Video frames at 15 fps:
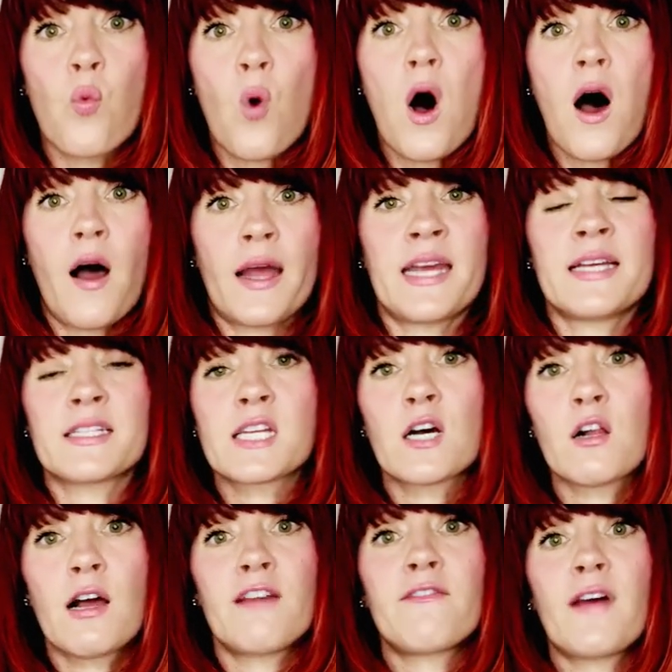why
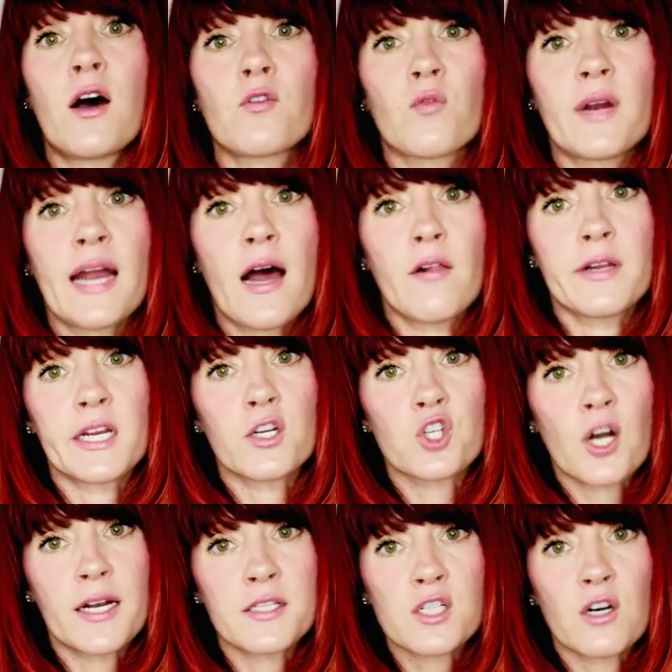until I found Reality
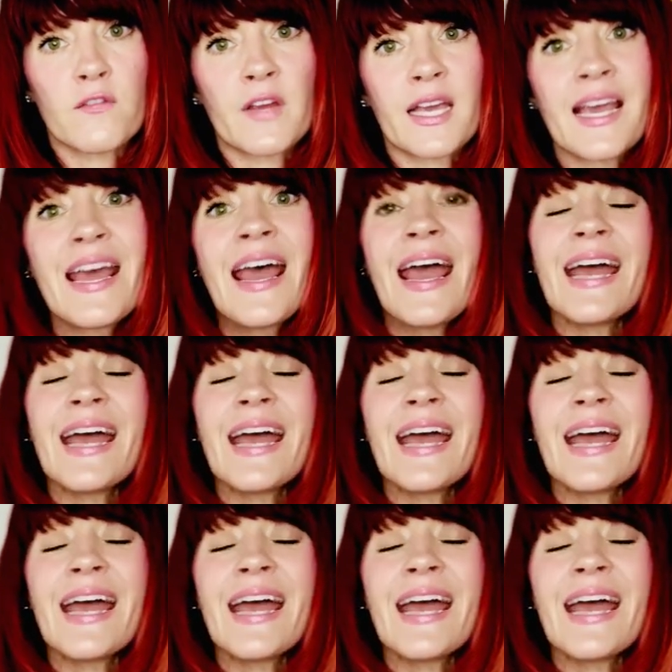Transurfing.